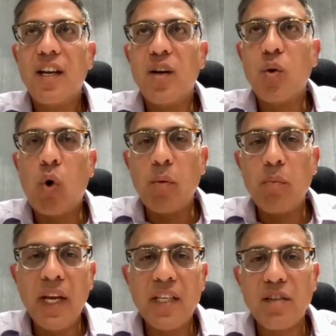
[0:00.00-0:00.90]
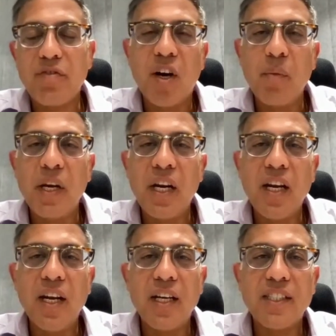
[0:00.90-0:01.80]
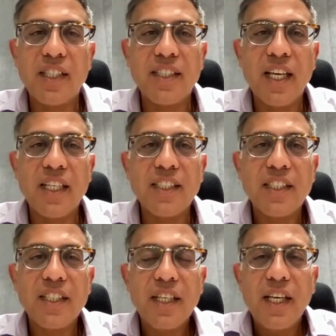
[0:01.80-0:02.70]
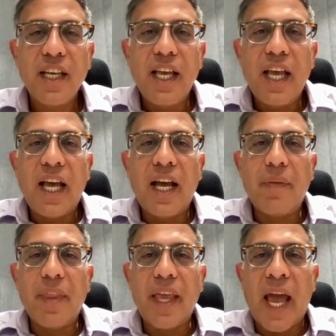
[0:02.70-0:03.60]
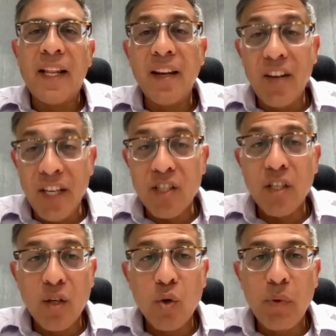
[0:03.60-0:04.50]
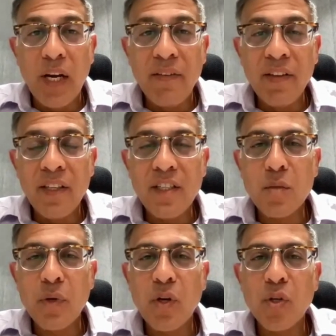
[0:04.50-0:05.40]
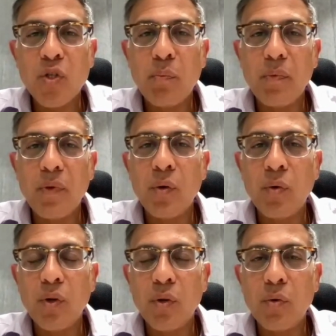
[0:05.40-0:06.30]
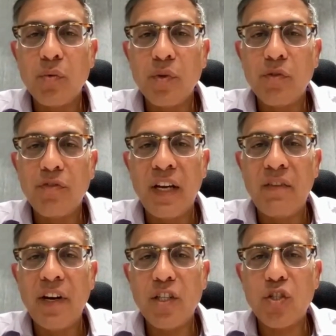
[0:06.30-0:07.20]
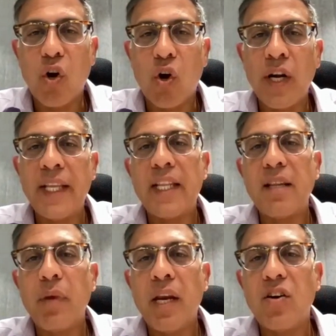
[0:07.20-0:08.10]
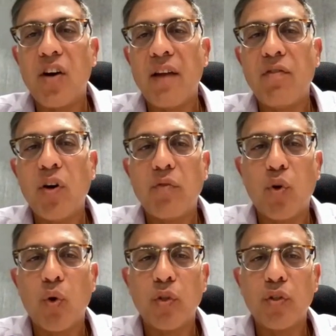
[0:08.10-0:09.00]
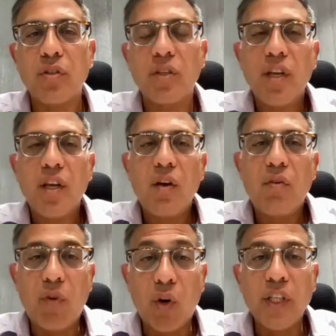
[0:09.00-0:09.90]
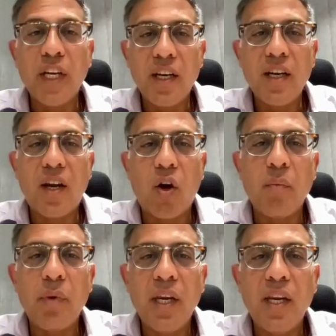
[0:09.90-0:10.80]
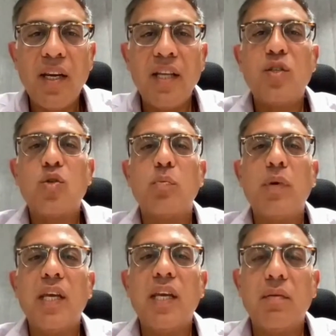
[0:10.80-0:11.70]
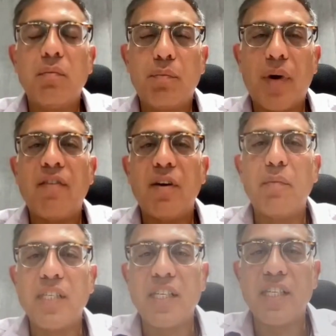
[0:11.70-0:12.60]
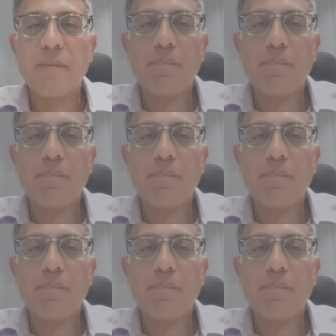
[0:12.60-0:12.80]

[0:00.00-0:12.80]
into what makes a firm in India a success. And the reason that you believe in this is because you feel very strongly that the main driver of growth for the Indian economy needs to be private business.